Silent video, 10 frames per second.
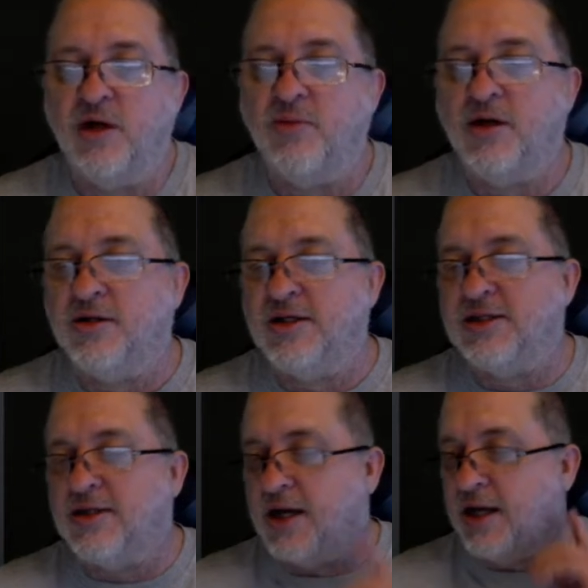because he's
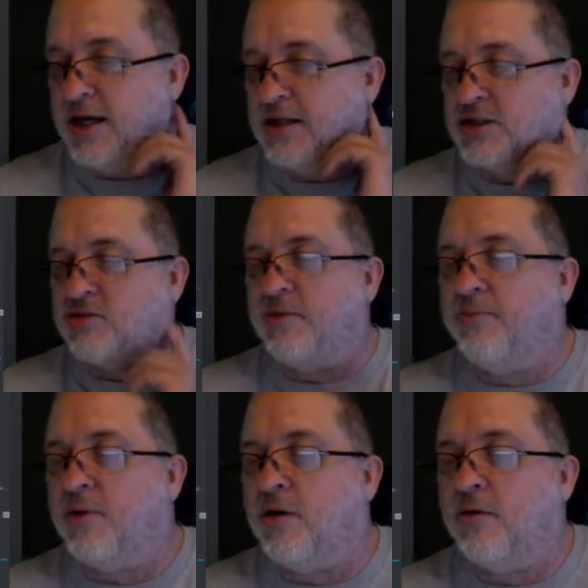not in the streaming
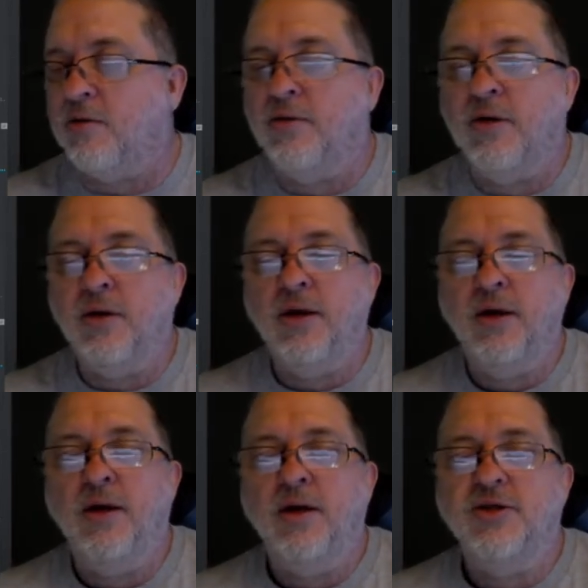partner.
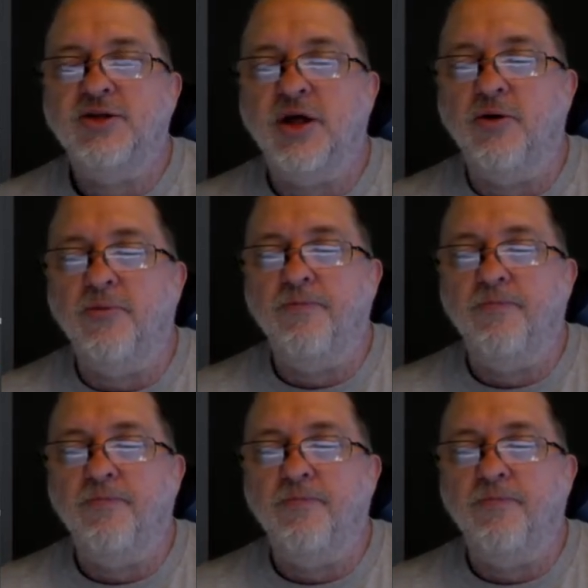So